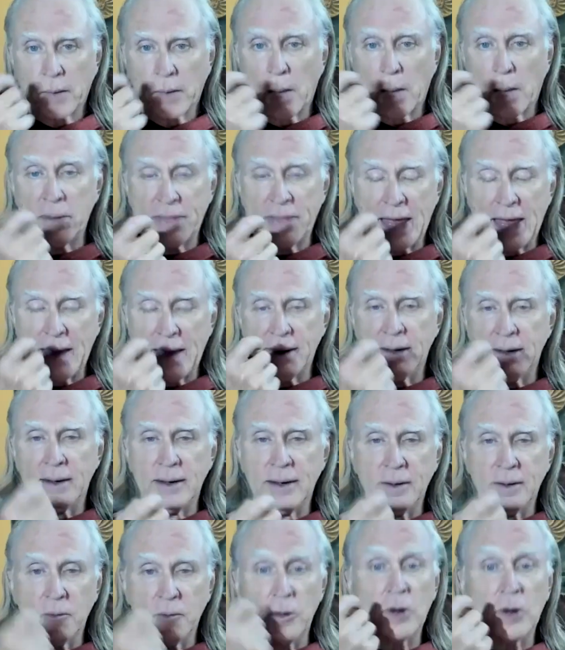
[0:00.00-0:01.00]
But that
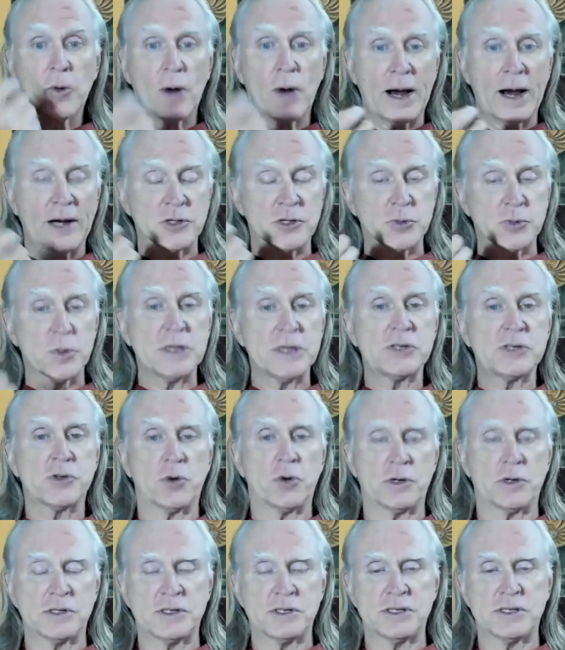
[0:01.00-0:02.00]
requires
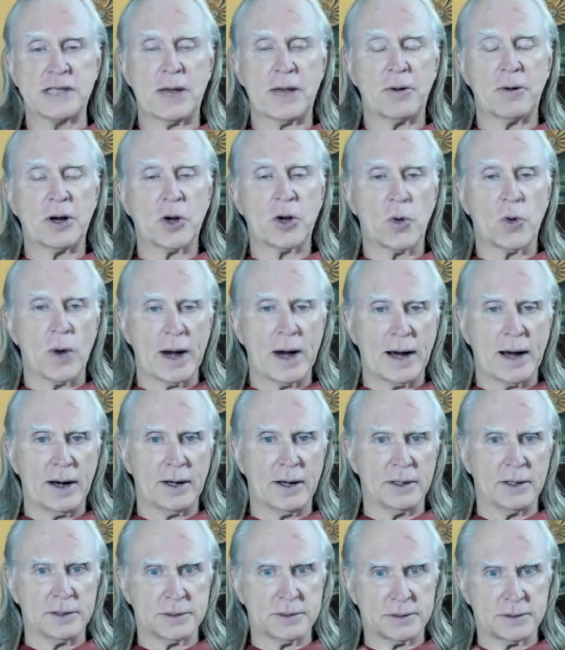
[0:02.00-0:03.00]
resources. That
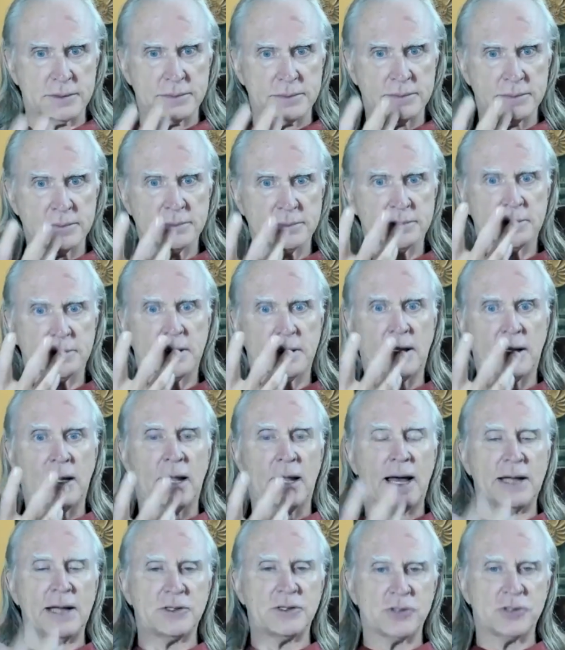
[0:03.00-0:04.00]
requires
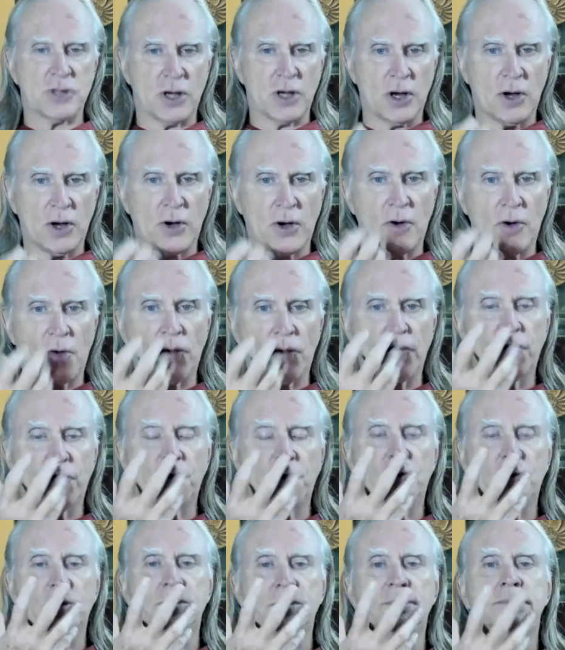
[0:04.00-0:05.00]
lots of
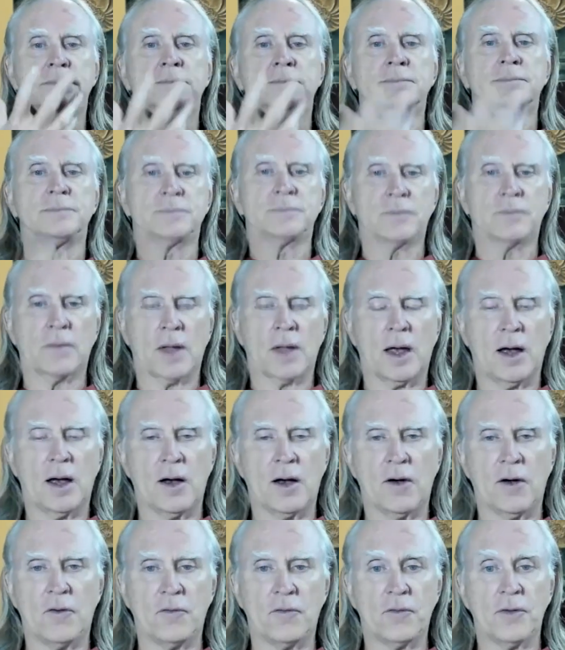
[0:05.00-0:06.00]

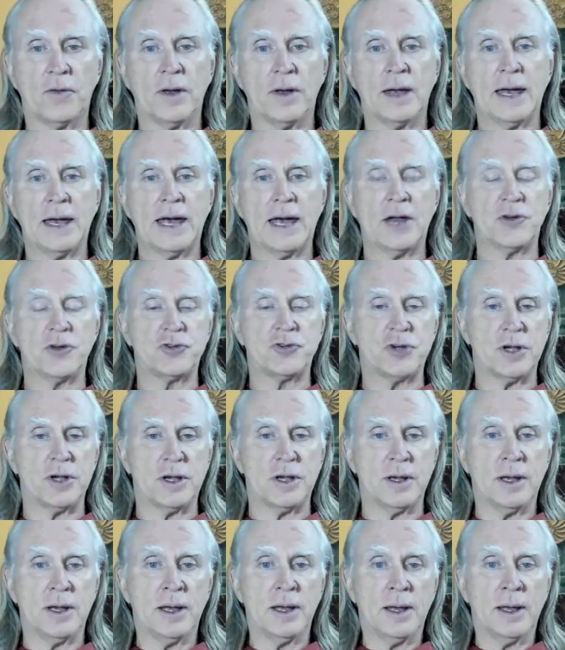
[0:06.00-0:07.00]
of
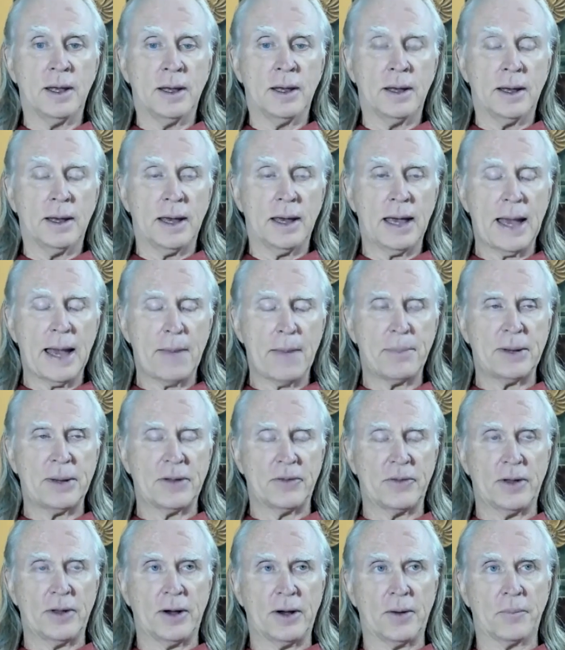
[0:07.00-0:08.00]
energy
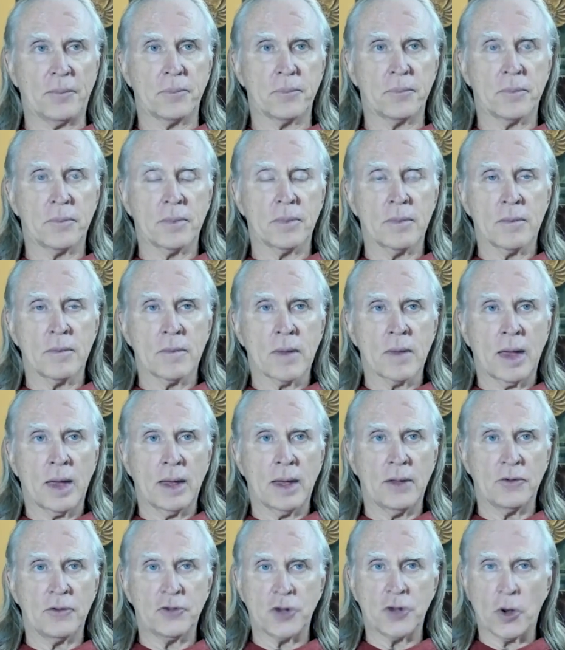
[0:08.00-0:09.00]
happening there.
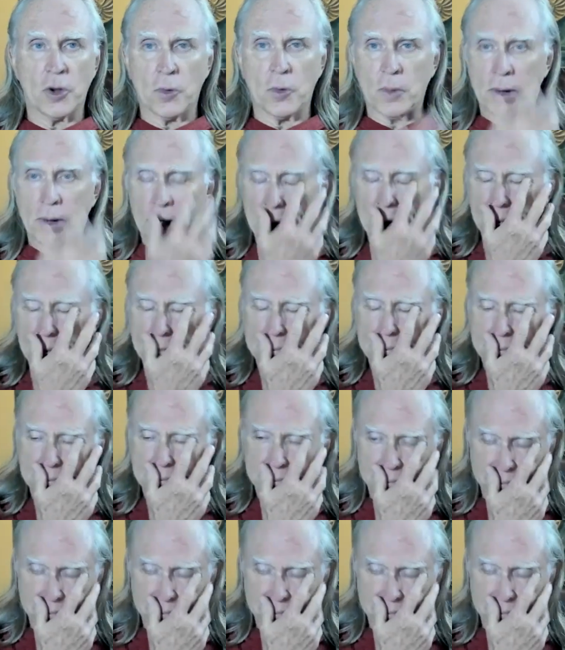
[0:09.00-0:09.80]
And so um,